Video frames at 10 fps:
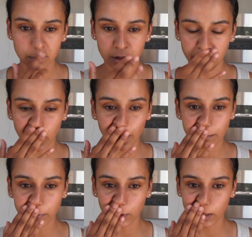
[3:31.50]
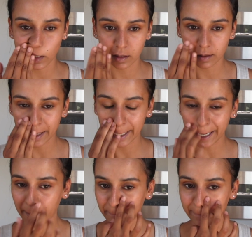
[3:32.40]
you're not putting
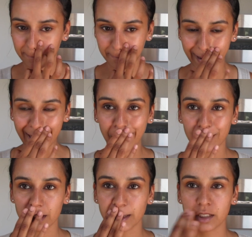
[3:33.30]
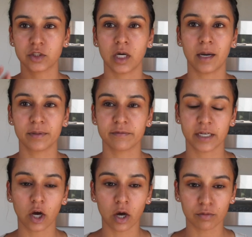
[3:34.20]
like a powder on top of
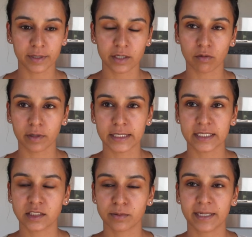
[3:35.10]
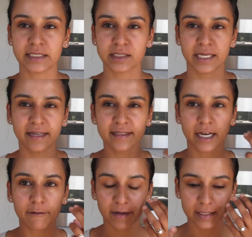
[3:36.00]
like already oily and sweaty skin. Like,
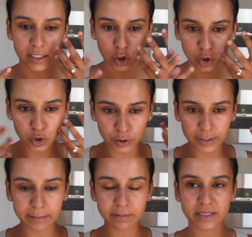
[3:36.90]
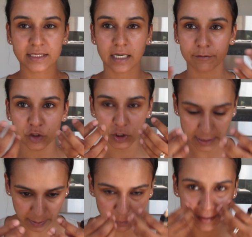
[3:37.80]
I find like cream stuff just
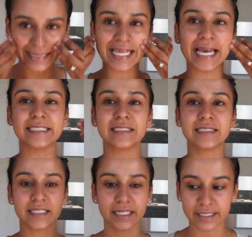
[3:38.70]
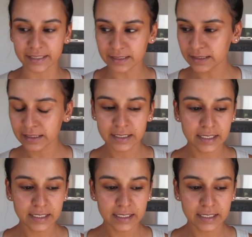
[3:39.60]
like blends in.